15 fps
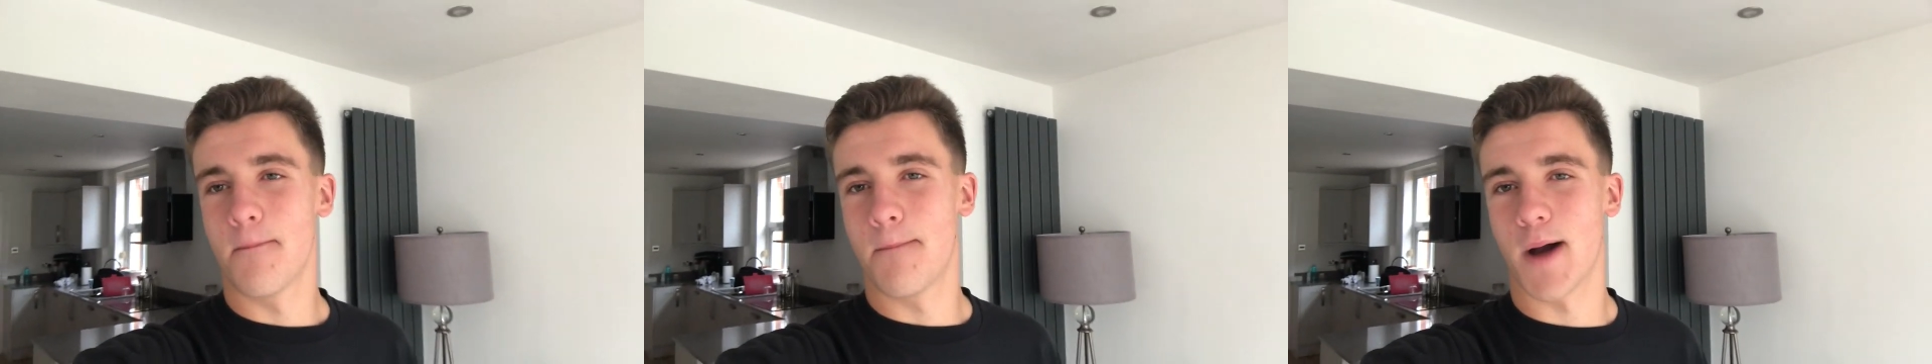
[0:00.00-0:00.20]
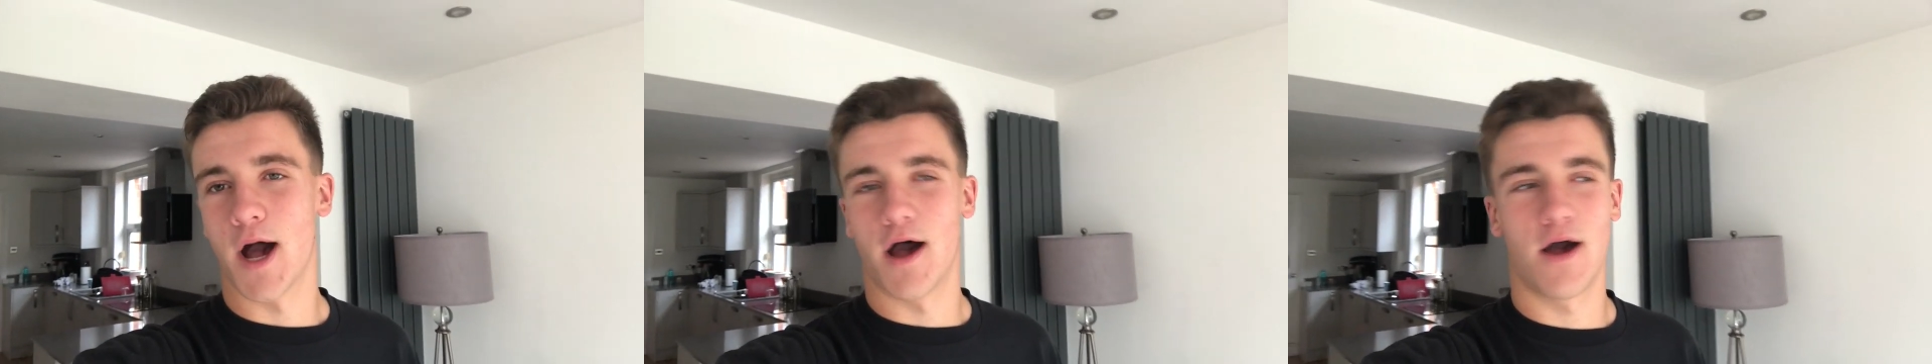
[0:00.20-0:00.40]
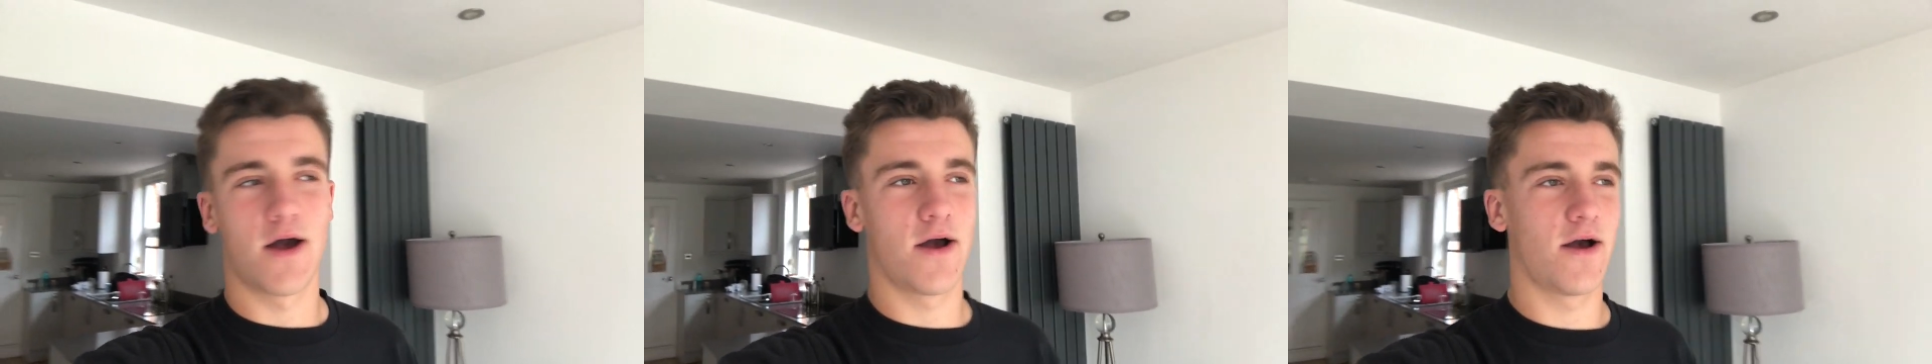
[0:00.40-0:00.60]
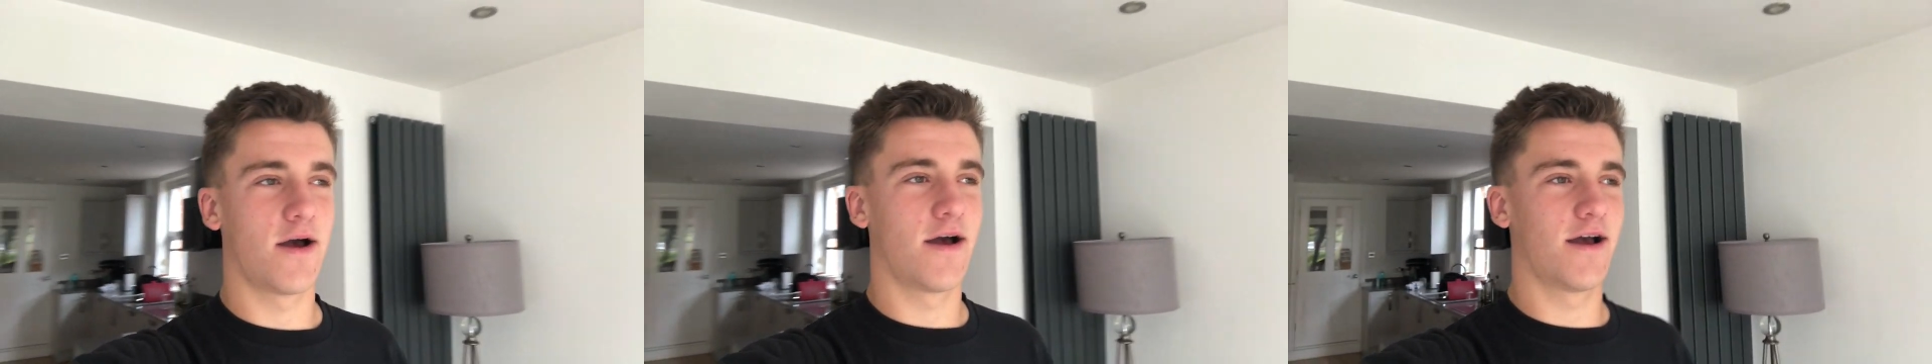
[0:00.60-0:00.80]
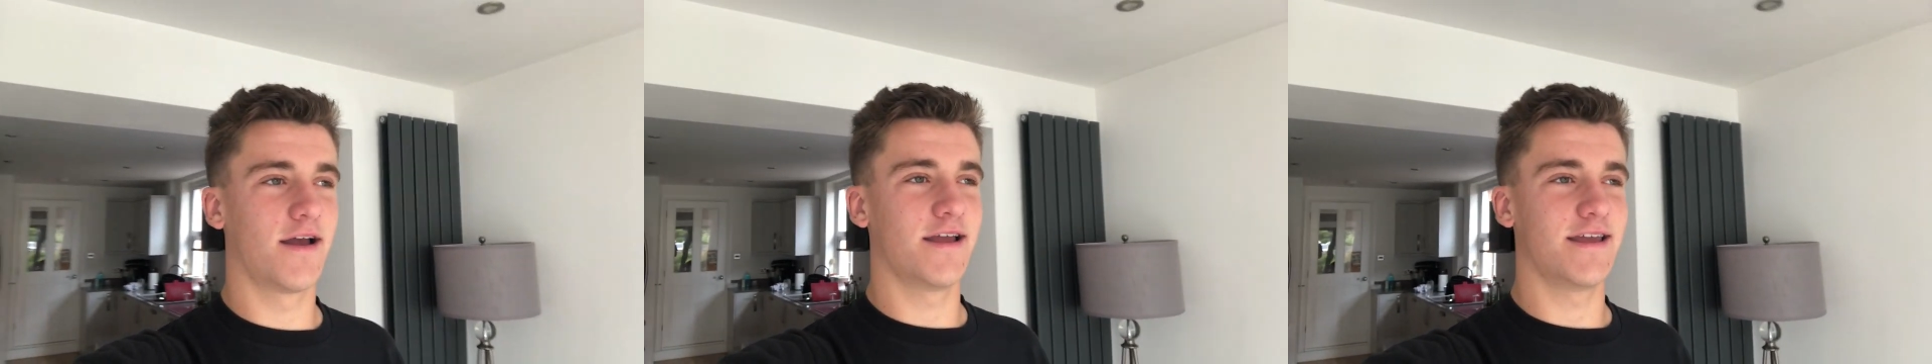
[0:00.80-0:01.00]
but
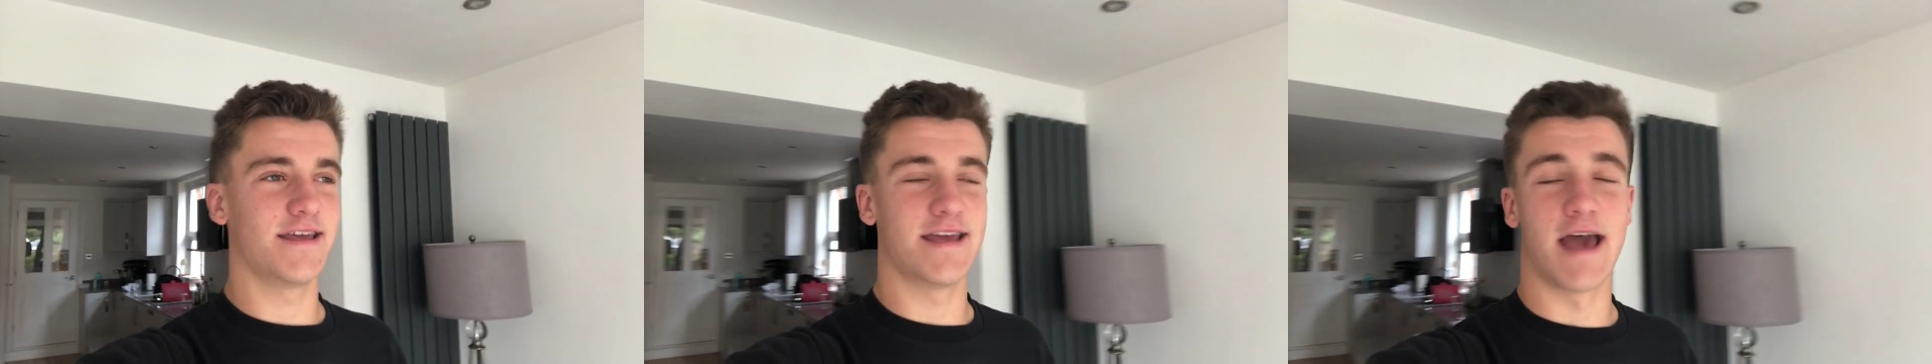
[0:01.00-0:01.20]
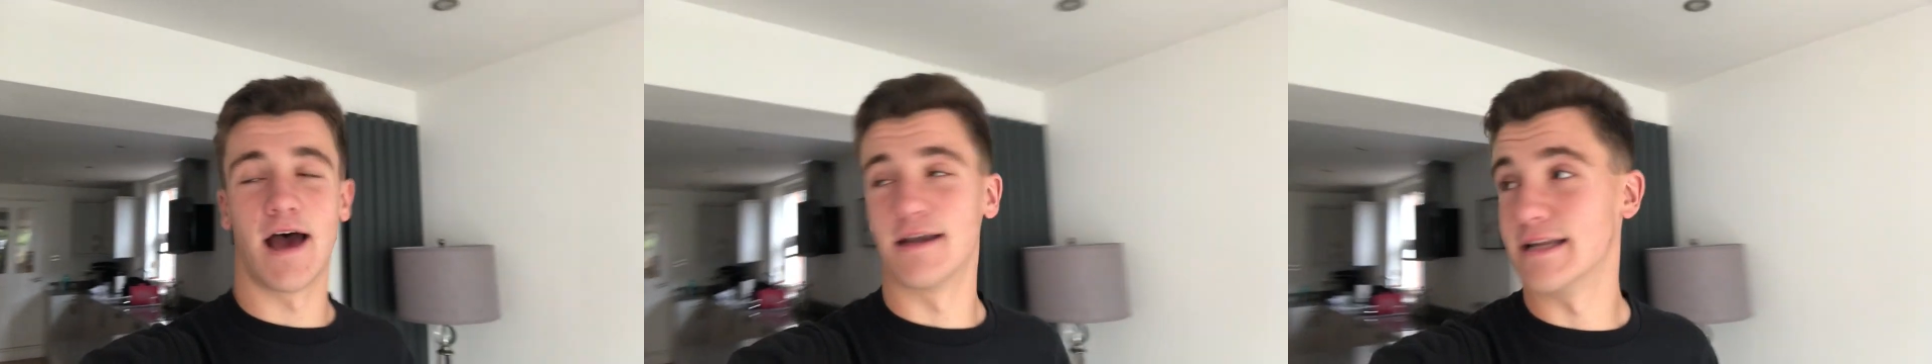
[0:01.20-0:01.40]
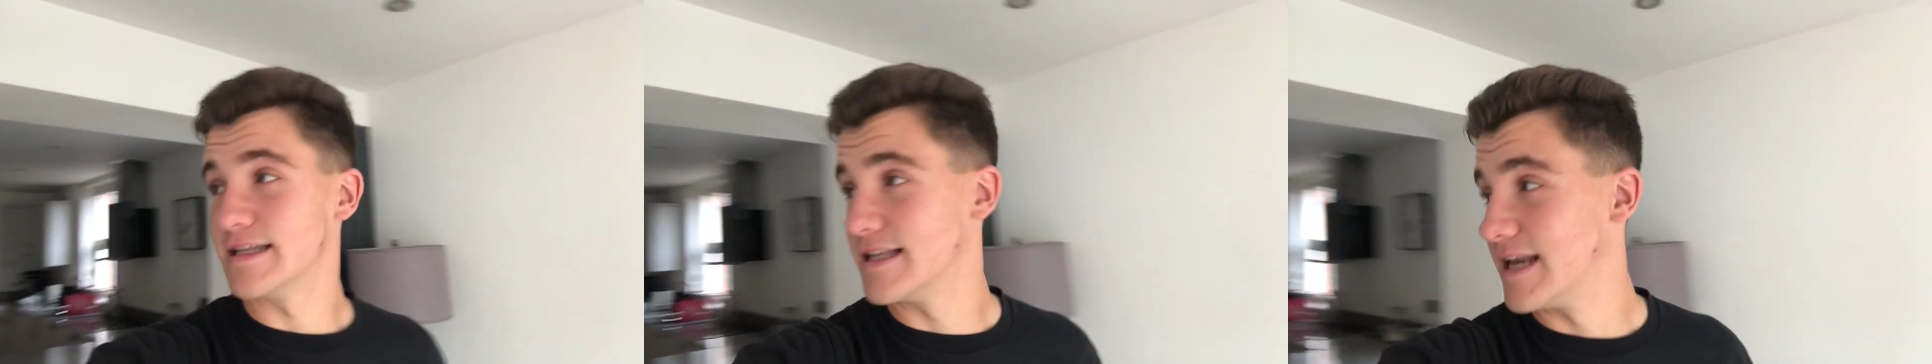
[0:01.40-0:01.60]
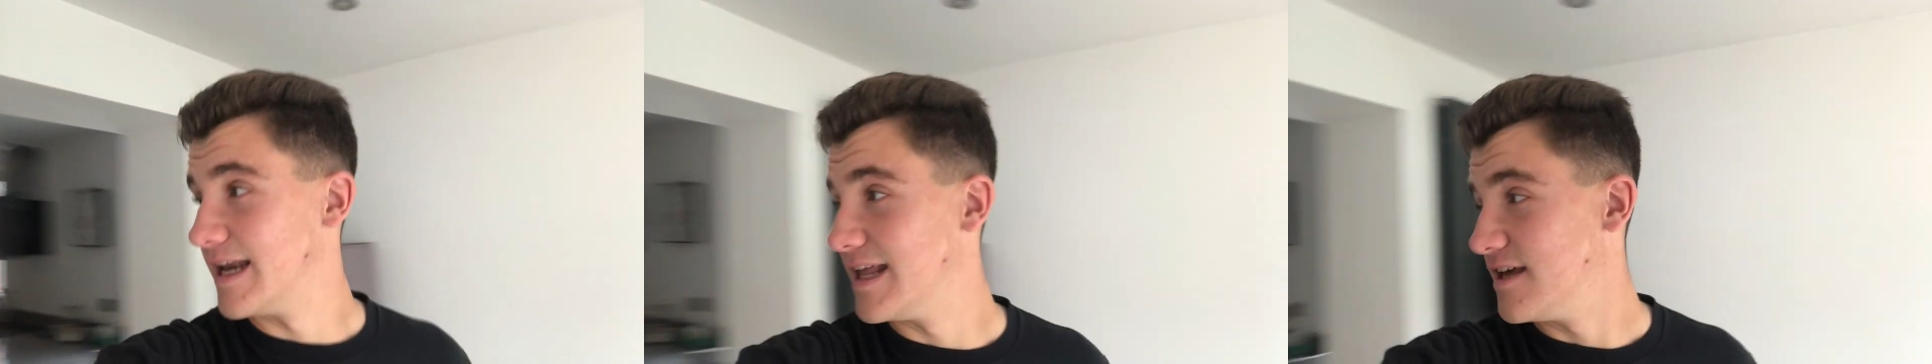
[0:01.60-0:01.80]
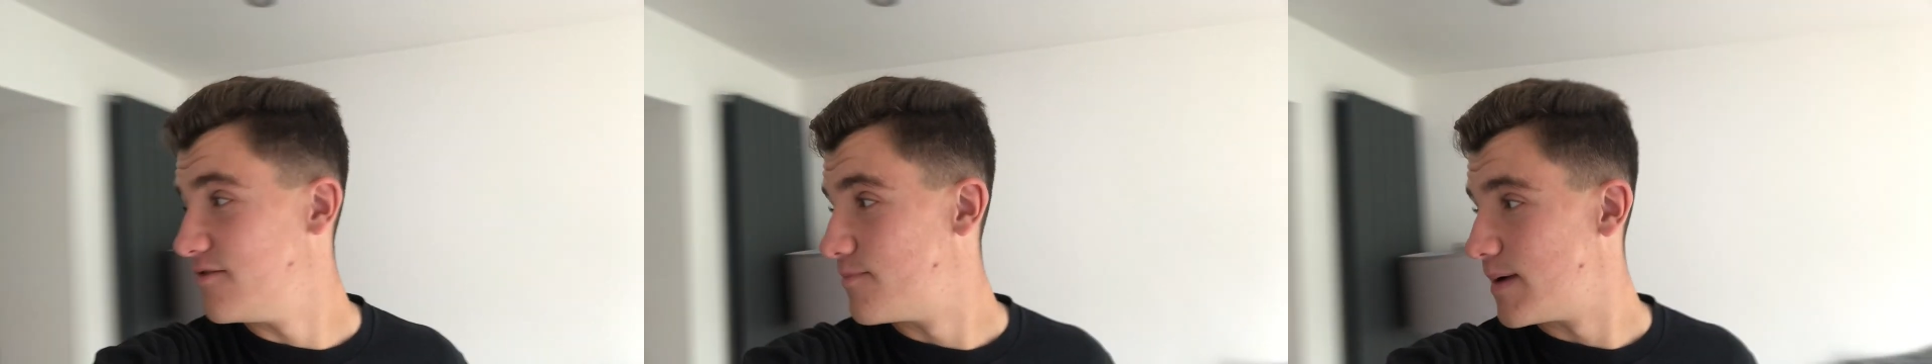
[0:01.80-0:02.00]
yeah, I need to leave